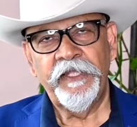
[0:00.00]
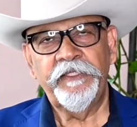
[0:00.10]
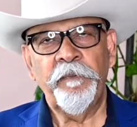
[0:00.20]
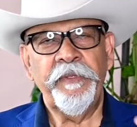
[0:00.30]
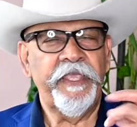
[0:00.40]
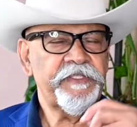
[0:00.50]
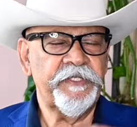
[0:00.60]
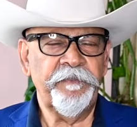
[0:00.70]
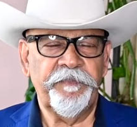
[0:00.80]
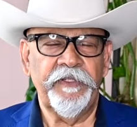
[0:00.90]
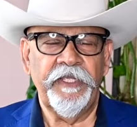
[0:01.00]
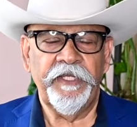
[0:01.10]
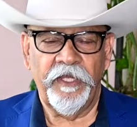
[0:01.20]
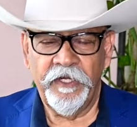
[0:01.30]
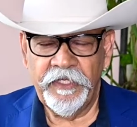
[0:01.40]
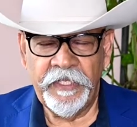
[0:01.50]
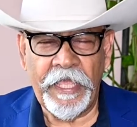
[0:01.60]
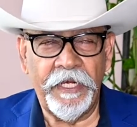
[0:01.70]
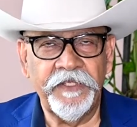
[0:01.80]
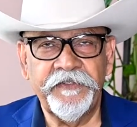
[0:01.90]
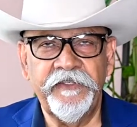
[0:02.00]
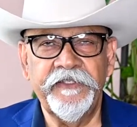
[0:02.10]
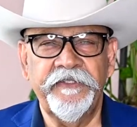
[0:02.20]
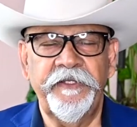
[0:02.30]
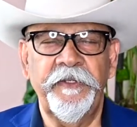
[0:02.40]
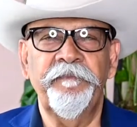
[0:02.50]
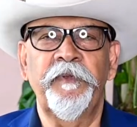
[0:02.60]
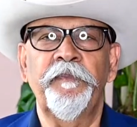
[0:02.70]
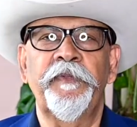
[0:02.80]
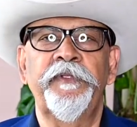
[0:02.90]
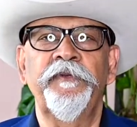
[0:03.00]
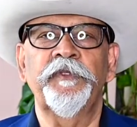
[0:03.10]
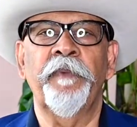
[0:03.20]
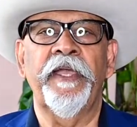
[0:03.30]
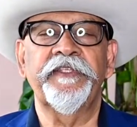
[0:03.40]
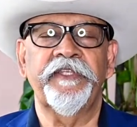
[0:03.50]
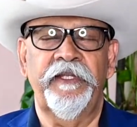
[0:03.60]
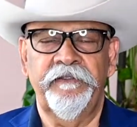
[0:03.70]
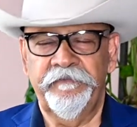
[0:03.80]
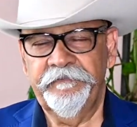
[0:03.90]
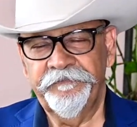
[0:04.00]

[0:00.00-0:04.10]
The biggest dimple in our galaxy is the dimple produced by Sun.